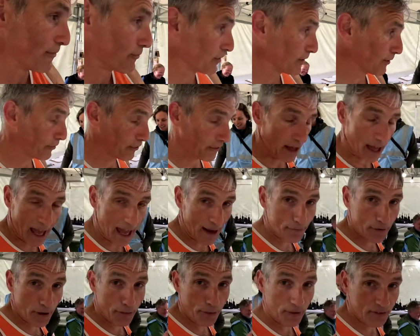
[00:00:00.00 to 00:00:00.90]

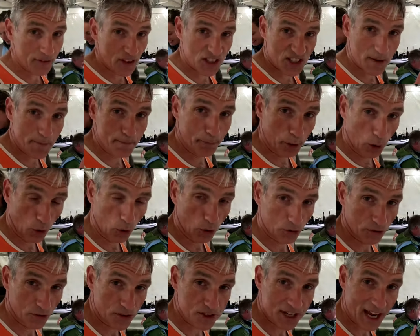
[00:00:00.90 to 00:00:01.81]
everything that's
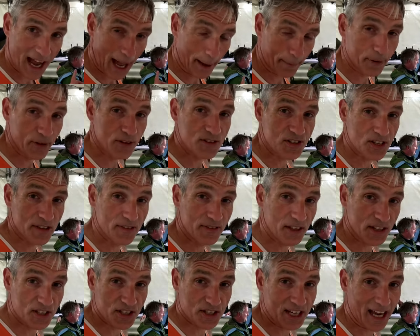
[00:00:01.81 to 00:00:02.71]
important happens
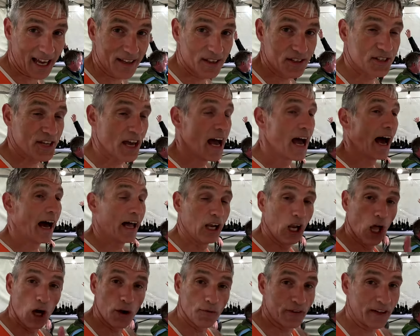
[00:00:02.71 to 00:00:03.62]
in this tent. A
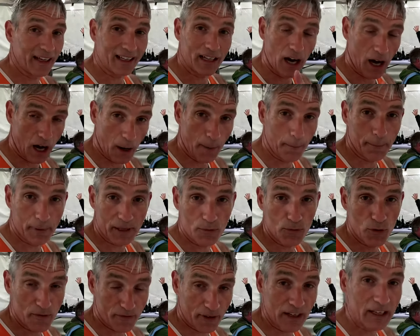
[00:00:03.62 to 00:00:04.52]
lot of it can't
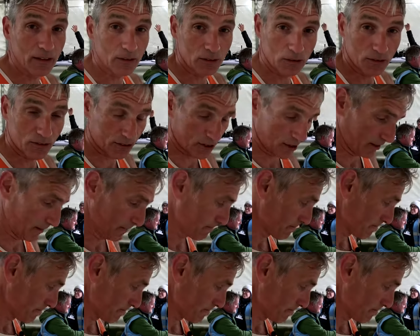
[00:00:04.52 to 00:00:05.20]
be revealed.